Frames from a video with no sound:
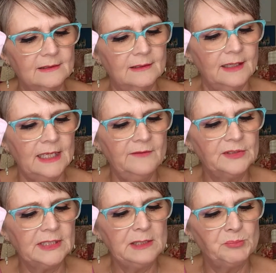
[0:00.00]
It
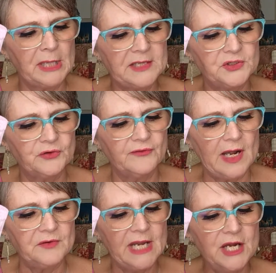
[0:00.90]
evenly blends your
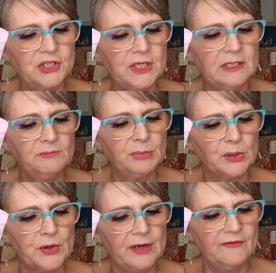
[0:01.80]
foundation,
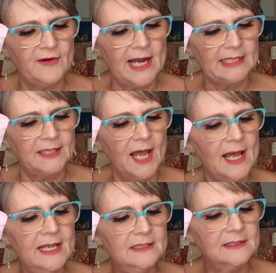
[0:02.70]
blurring fine
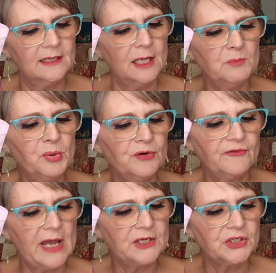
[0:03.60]
lines and
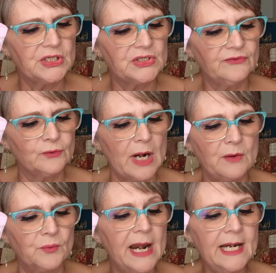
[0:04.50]
imperfections for
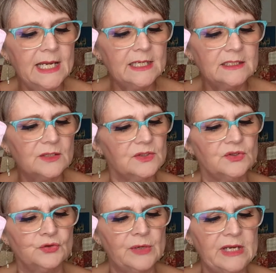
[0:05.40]
a radiant,
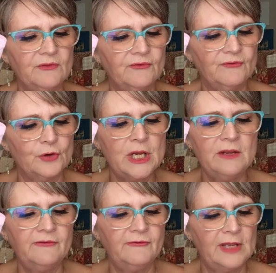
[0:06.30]

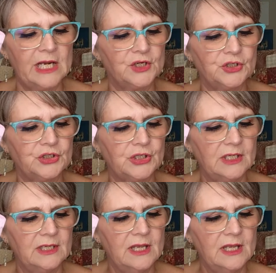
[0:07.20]
streak-free finish.